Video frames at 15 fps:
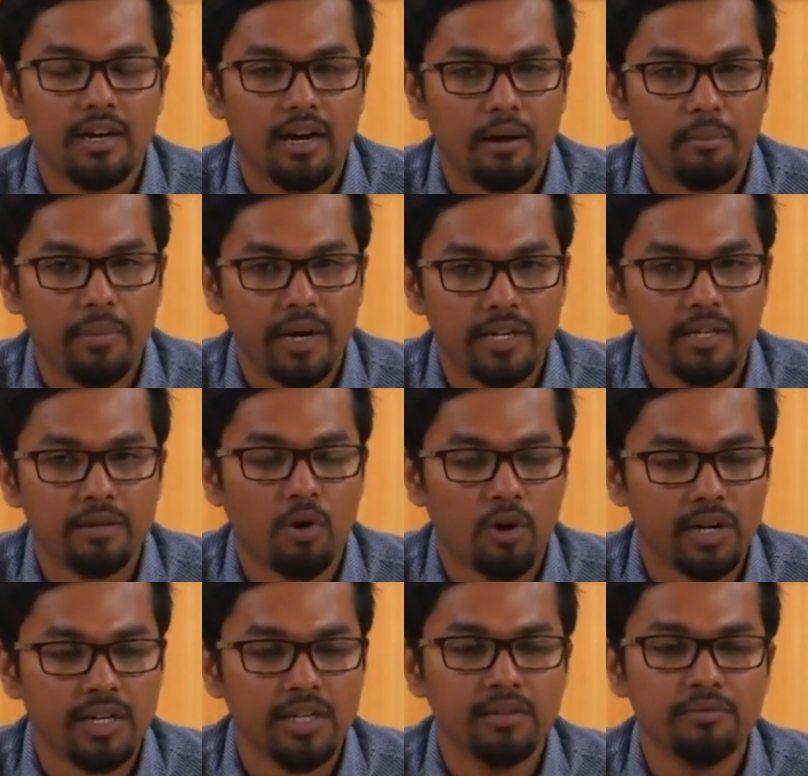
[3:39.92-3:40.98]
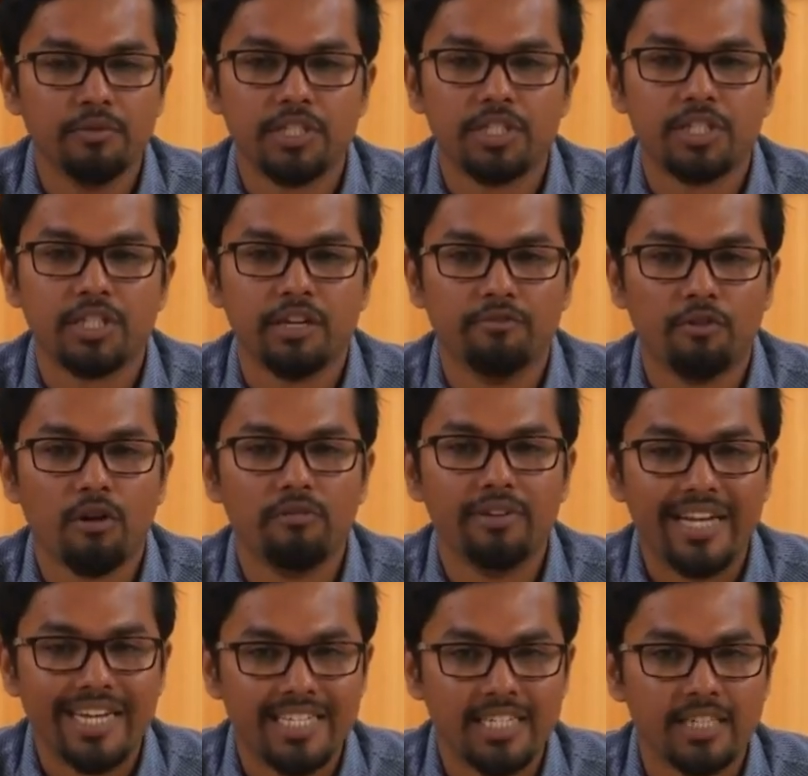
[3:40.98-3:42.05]
a better model which evolved
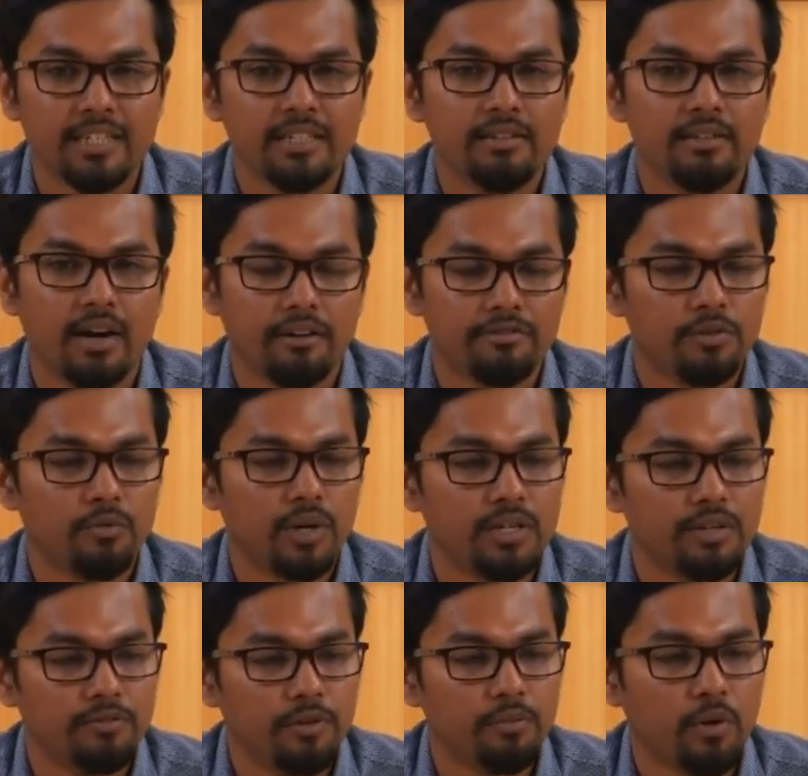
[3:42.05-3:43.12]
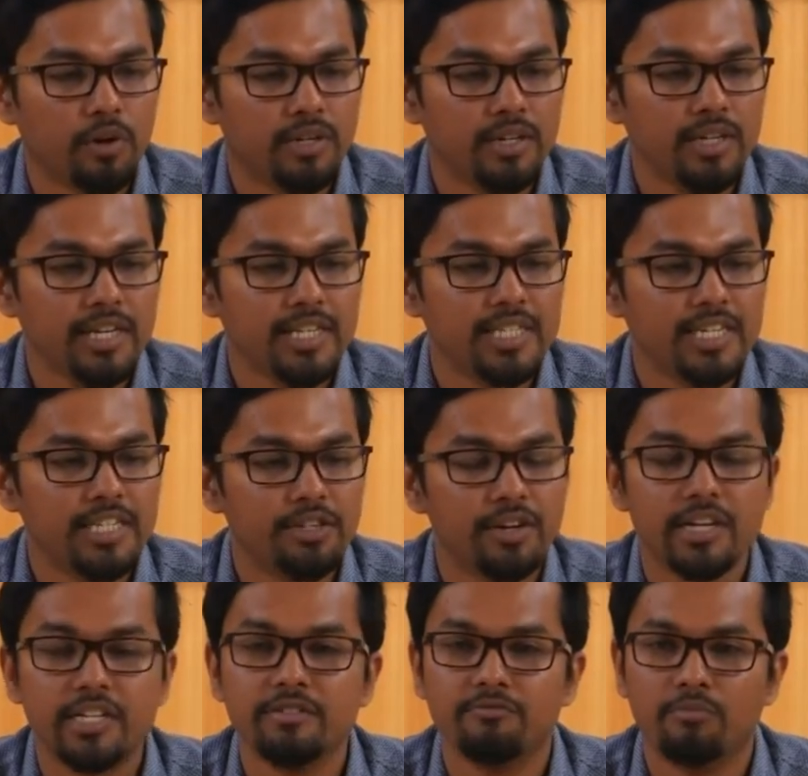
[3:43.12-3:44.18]
later after waterfall model is
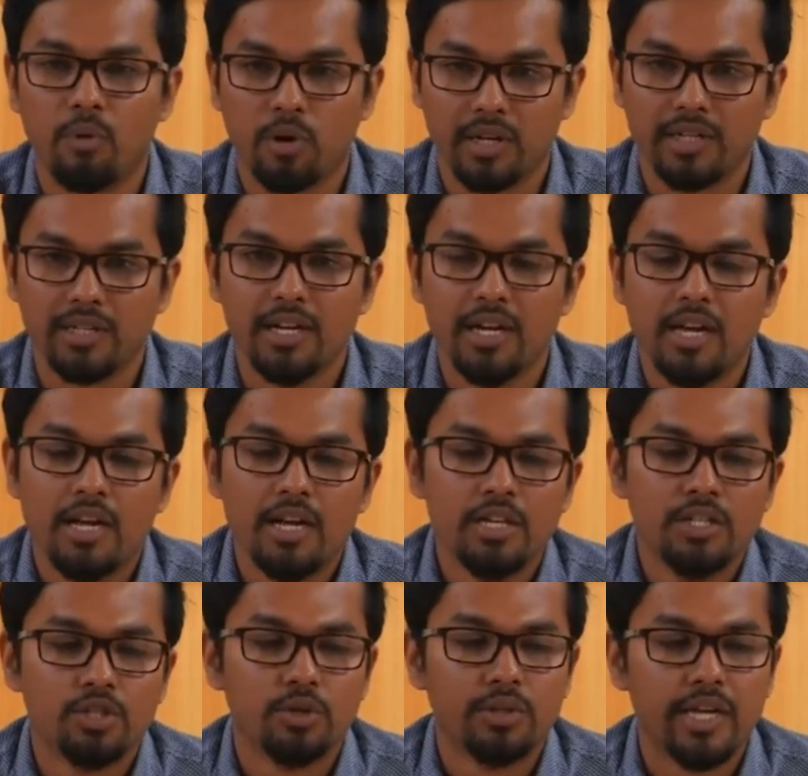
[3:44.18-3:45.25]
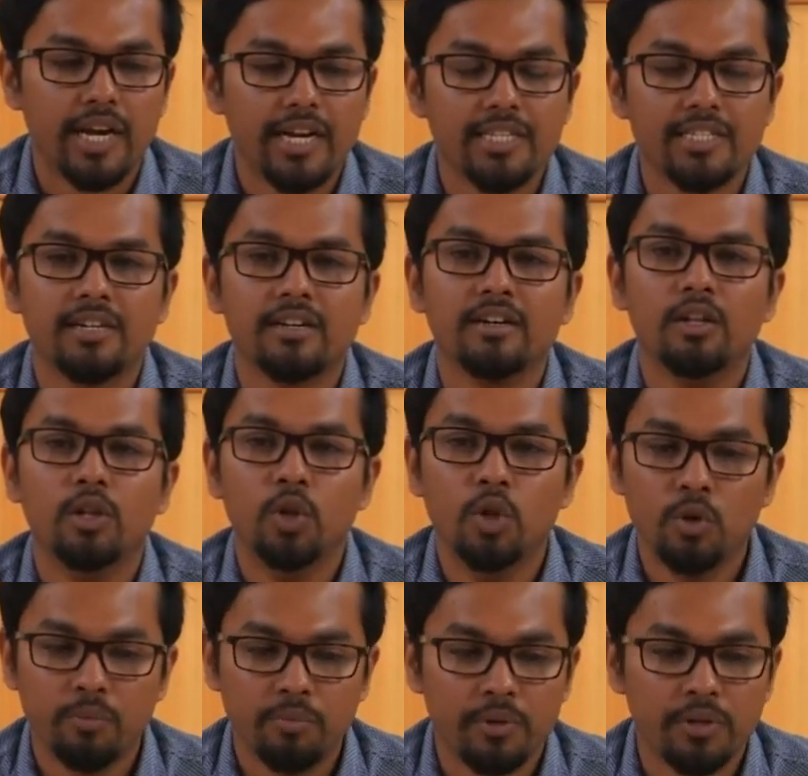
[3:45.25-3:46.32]
iterative model. So, there is a
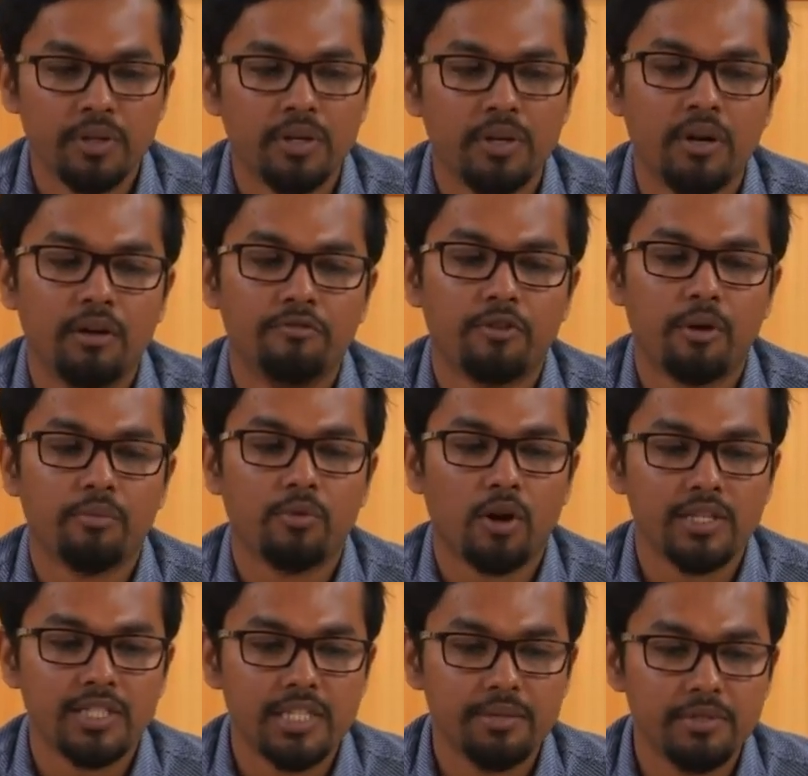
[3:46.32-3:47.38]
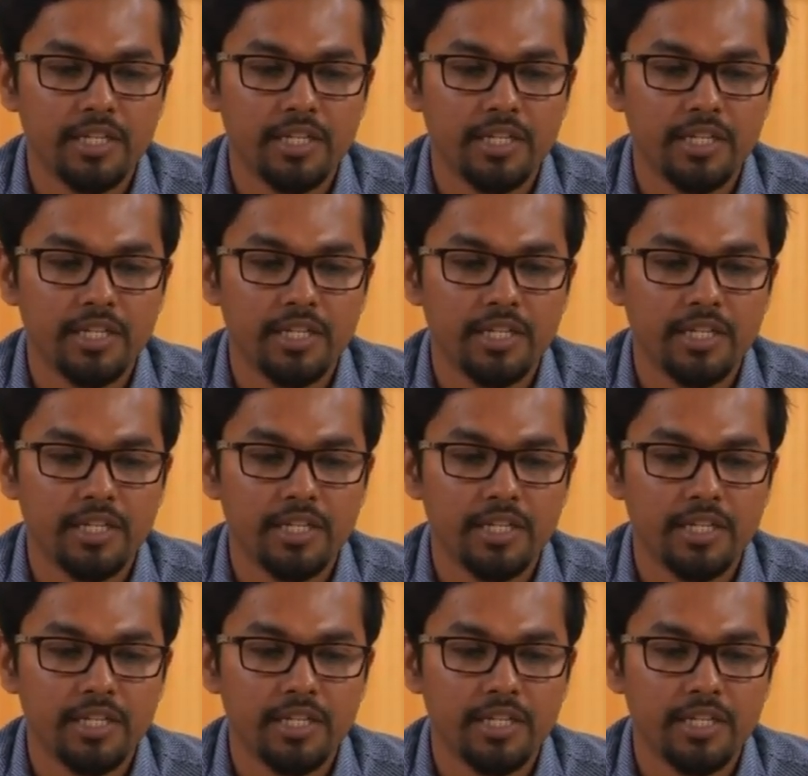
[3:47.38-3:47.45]
loop from concept